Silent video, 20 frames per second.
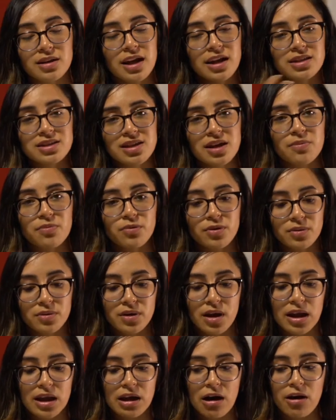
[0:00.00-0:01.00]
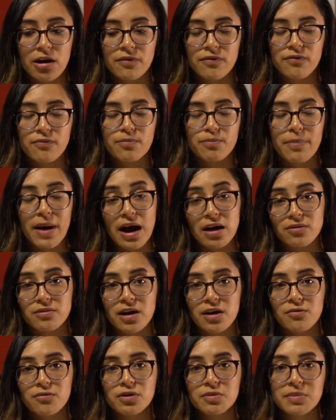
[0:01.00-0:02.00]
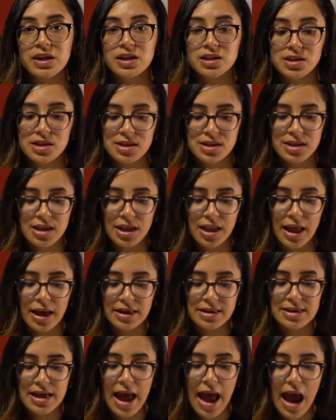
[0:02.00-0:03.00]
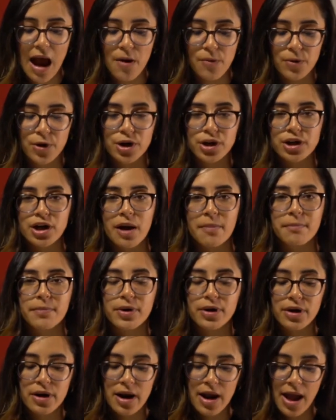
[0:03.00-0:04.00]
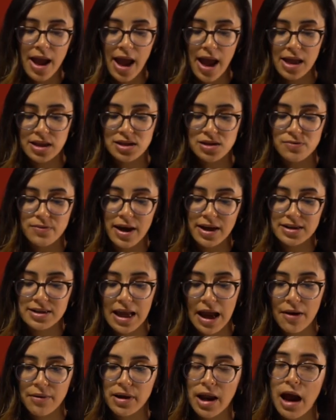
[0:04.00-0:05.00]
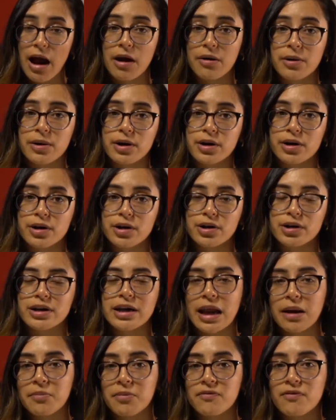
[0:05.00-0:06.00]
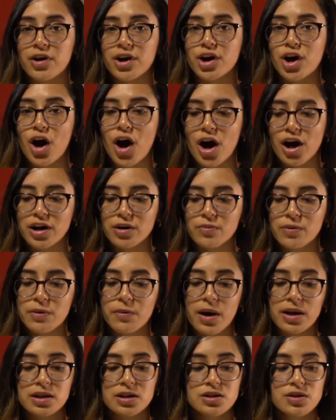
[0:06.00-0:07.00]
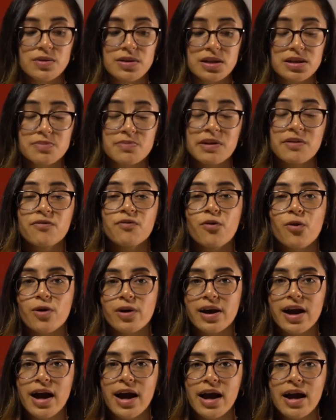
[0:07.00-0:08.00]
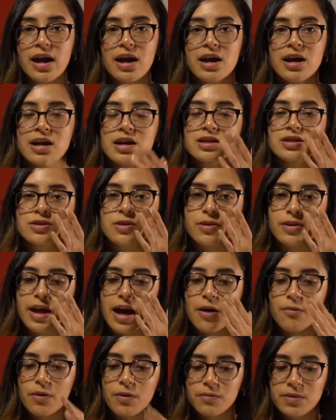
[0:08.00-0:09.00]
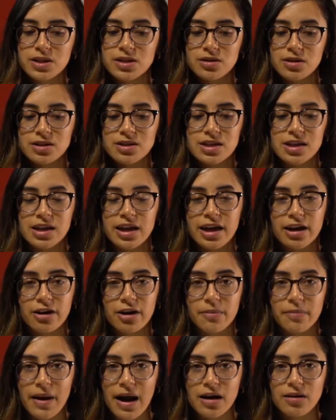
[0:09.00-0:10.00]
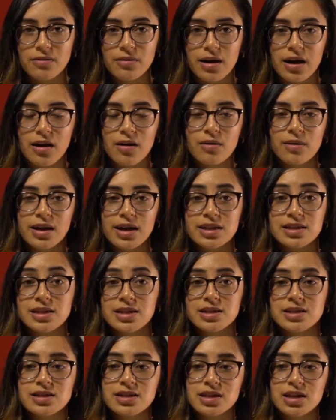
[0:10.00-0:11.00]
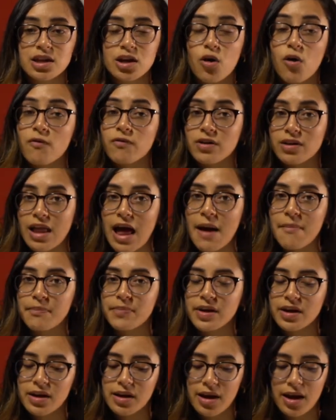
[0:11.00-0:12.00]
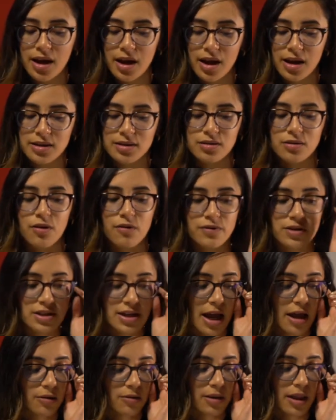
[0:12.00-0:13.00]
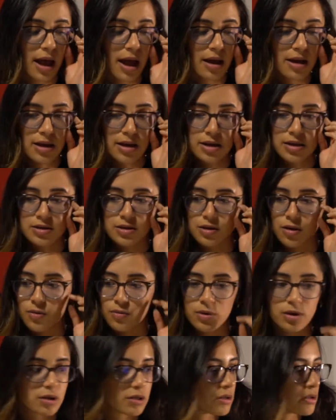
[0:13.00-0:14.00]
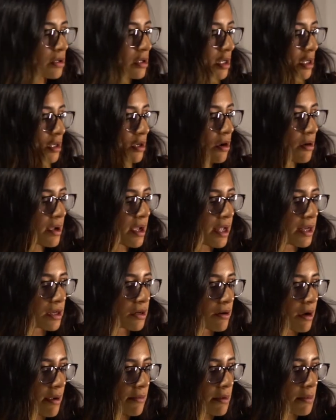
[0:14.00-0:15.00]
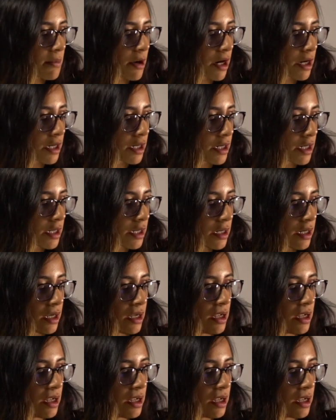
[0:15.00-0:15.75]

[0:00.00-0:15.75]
next step in our background would to select our number and to write down our name of our card. We want to do this beforehand so that when we start to layer our background, it doesn't overlap it and overshadow that. So we're gonna go ahead and grab a marker